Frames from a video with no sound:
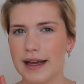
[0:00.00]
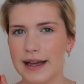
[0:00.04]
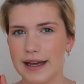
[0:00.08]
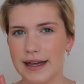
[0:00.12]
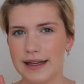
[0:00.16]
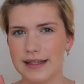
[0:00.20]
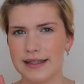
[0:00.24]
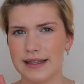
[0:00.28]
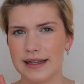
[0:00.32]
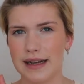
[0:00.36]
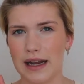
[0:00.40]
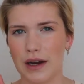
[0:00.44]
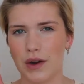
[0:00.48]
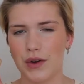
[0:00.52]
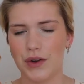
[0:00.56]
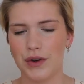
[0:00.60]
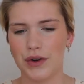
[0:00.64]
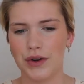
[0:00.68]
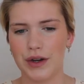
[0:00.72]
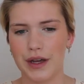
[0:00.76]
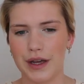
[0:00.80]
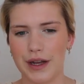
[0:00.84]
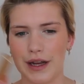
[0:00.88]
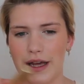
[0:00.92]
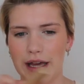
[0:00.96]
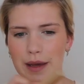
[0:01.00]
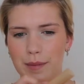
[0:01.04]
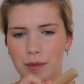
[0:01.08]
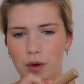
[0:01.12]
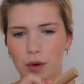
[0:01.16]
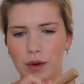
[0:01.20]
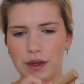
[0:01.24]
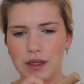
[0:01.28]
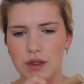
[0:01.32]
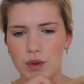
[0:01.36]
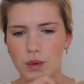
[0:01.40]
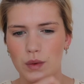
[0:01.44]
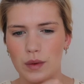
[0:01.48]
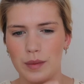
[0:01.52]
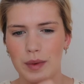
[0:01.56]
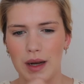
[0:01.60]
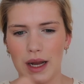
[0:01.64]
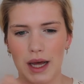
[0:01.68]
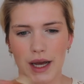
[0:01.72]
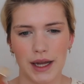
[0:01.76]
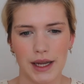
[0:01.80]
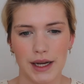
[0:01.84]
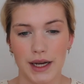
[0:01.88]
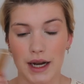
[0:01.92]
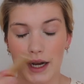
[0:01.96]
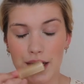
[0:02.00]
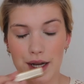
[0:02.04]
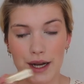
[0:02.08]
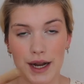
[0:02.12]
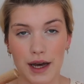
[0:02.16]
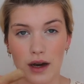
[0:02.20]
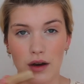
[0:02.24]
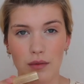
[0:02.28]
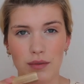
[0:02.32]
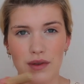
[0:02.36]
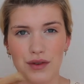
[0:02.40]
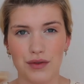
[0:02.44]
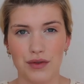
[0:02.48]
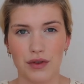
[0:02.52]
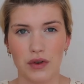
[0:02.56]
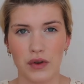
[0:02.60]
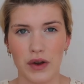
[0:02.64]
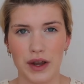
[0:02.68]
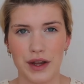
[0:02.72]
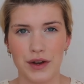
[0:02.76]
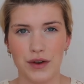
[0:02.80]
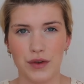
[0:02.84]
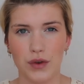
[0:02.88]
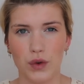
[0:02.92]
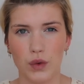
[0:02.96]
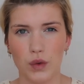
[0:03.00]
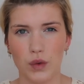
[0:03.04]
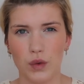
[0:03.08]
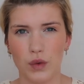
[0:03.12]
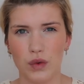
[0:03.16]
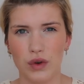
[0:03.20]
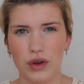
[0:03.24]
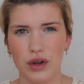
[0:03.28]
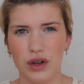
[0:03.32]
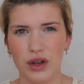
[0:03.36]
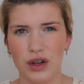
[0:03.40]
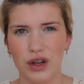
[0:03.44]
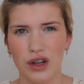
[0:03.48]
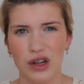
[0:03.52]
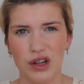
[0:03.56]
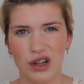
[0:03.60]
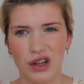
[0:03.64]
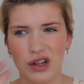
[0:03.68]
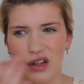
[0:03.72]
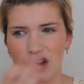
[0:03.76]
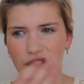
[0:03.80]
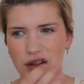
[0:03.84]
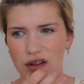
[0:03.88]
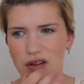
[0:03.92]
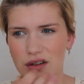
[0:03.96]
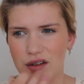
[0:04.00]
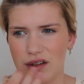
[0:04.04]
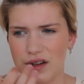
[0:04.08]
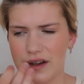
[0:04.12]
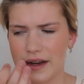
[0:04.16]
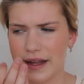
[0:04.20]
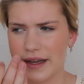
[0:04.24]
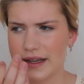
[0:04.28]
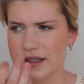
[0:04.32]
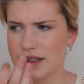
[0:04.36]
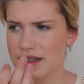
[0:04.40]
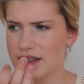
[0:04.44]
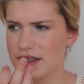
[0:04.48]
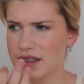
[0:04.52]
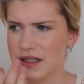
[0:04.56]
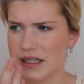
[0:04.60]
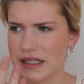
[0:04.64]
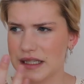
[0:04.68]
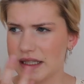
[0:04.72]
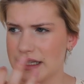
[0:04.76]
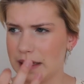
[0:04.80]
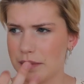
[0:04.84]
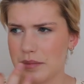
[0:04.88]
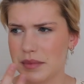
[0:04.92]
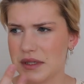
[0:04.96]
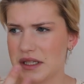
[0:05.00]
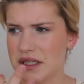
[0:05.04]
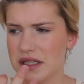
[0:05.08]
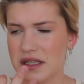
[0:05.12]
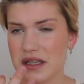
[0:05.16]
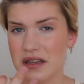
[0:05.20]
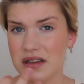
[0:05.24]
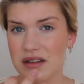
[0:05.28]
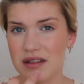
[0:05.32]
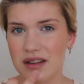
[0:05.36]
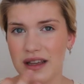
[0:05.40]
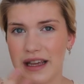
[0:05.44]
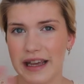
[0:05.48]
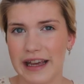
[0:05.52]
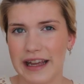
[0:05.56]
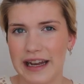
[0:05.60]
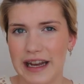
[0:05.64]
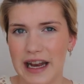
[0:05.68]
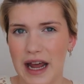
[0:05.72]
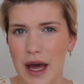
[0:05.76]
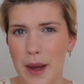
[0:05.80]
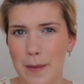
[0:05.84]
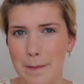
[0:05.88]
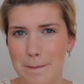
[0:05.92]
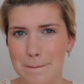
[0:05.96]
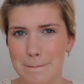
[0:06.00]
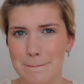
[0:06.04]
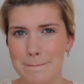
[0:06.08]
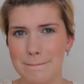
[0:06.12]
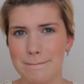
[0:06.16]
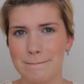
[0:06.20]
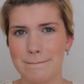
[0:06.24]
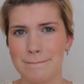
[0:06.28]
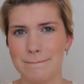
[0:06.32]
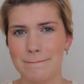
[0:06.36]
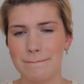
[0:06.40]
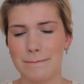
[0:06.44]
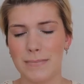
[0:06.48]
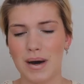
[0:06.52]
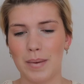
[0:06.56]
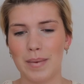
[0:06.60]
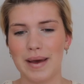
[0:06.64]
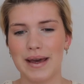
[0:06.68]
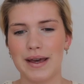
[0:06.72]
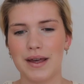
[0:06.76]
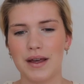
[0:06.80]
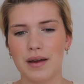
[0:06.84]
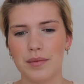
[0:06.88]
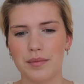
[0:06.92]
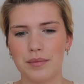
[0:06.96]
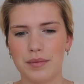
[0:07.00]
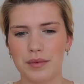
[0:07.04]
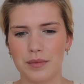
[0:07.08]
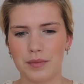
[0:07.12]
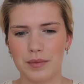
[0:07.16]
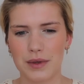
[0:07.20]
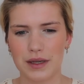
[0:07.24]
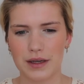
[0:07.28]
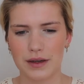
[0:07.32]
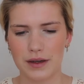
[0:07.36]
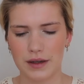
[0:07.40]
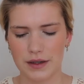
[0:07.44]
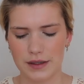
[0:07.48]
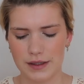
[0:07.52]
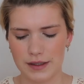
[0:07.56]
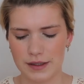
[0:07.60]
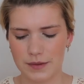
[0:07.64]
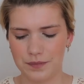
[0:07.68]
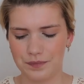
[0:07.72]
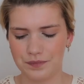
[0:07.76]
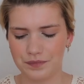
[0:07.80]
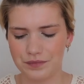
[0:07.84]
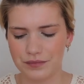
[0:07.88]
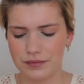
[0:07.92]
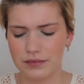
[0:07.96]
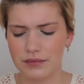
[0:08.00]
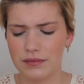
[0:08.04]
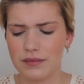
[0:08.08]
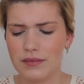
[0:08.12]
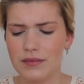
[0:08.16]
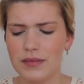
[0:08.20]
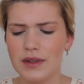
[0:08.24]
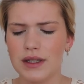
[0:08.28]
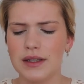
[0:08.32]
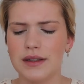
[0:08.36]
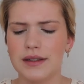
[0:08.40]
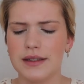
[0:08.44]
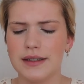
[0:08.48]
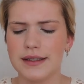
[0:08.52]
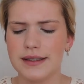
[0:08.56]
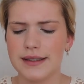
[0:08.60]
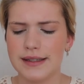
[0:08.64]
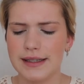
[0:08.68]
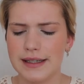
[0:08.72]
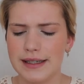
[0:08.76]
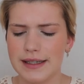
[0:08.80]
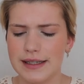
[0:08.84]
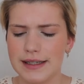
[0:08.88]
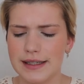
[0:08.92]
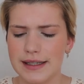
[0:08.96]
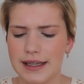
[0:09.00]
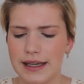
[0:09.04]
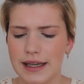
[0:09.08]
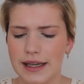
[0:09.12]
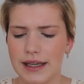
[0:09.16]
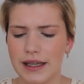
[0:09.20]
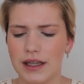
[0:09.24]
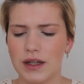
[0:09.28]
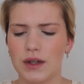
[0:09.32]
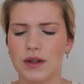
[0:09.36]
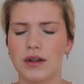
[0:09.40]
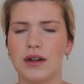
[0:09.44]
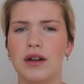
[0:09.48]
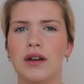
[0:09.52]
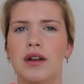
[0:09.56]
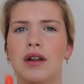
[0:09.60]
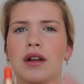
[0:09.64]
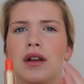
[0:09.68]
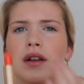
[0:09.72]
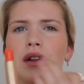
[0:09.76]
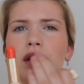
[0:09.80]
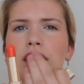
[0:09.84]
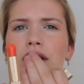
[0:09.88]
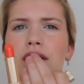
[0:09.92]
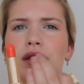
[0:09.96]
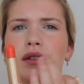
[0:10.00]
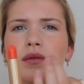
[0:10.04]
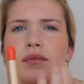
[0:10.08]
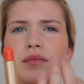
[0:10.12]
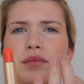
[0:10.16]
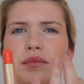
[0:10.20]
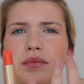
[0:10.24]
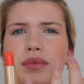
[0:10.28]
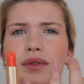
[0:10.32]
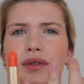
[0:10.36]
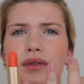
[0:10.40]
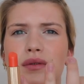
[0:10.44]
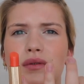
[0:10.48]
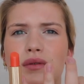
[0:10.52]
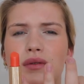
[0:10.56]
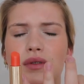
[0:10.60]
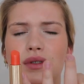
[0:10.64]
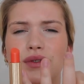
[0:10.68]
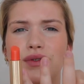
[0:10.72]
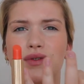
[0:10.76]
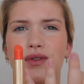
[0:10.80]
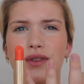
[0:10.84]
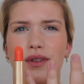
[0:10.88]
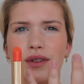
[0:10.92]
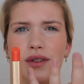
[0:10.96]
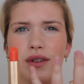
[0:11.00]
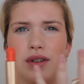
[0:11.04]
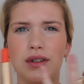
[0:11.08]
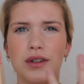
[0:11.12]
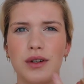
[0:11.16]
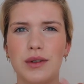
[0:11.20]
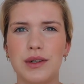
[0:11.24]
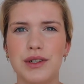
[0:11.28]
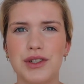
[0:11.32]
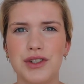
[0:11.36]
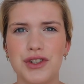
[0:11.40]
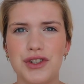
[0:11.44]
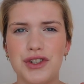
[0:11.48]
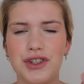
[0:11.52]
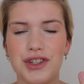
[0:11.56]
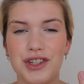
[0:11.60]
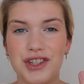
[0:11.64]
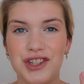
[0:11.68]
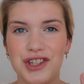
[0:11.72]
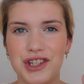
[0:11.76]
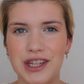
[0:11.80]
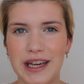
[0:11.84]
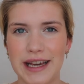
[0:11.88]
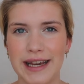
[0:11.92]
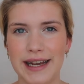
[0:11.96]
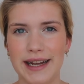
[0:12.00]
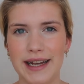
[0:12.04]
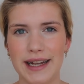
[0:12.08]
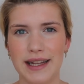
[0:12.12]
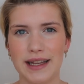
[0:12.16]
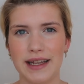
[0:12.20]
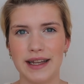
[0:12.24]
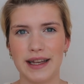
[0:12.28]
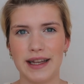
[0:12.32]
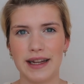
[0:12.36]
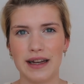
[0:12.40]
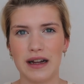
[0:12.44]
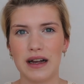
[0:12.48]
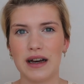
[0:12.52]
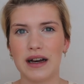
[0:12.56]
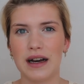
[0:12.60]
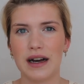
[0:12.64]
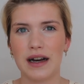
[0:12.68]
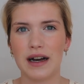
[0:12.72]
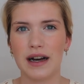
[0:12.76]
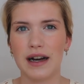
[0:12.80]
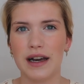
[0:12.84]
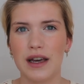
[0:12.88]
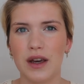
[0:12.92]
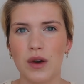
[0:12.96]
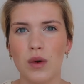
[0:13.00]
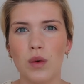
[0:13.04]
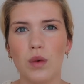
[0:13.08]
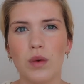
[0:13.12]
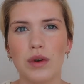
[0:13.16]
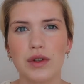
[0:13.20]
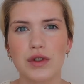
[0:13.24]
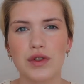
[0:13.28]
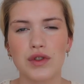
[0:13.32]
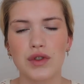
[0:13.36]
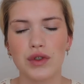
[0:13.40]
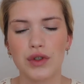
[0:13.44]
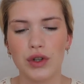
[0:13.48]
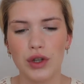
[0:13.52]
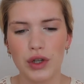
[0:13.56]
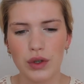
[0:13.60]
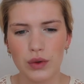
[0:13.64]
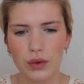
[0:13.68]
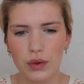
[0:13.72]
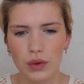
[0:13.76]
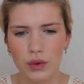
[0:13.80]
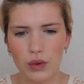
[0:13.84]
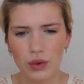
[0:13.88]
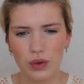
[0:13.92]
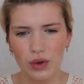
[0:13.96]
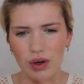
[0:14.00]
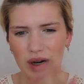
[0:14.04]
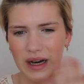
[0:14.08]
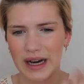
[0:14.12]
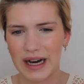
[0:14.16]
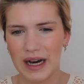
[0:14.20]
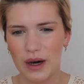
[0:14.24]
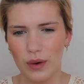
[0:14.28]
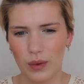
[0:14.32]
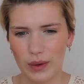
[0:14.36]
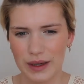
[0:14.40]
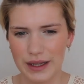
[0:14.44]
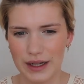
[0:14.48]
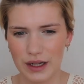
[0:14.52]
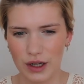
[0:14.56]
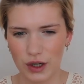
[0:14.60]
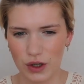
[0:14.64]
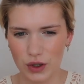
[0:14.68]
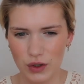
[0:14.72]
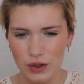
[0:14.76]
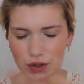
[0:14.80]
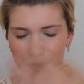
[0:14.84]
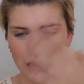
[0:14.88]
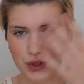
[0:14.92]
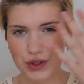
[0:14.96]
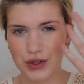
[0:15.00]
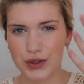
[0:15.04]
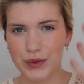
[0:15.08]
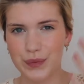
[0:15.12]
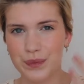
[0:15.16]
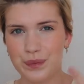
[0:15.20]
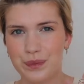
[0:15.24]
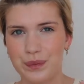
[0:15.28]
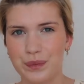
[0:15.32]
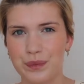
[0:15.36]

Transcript: Estee Lauder and I am going to apply it now before I do the next steps in my makeup because this is a beautiful orange shade and I want to know how it looks